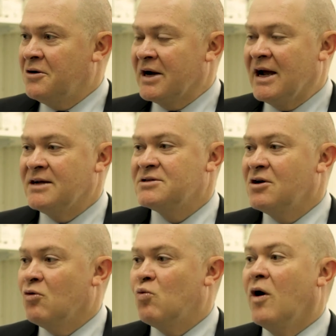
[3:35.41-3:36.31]
or I can't
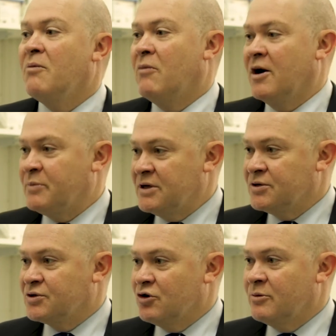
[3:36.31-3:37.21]
tell what might be
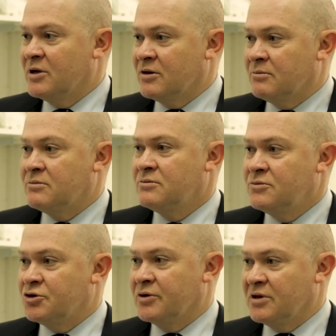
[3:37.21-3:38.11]
disturbing them
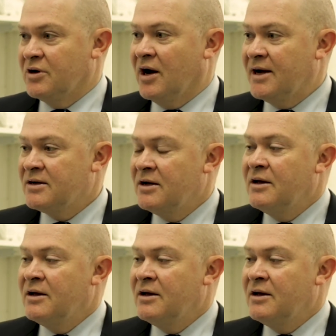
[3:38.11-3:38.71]
during the night,